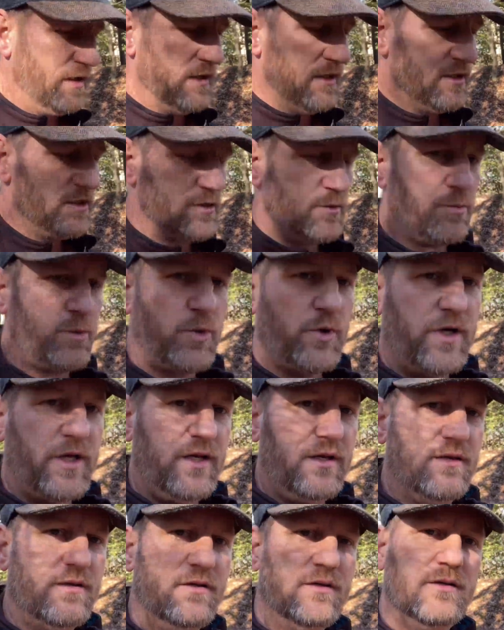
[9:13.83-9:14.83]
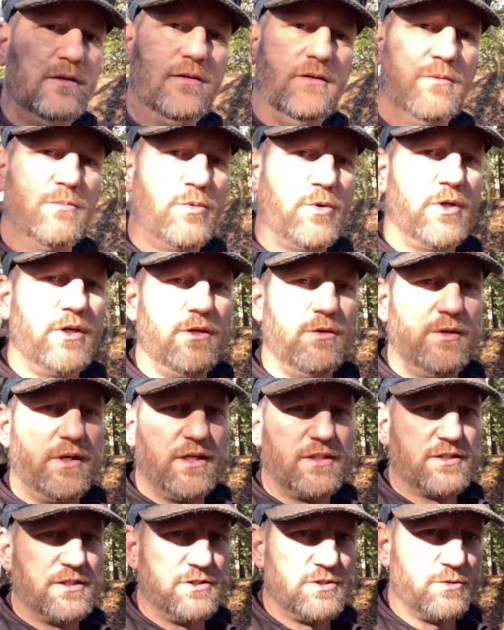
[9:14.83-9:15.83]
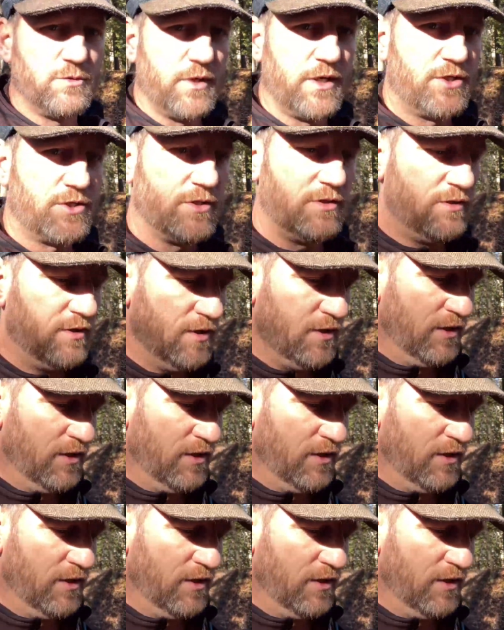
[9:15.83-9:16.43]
It's a pretty unique situation,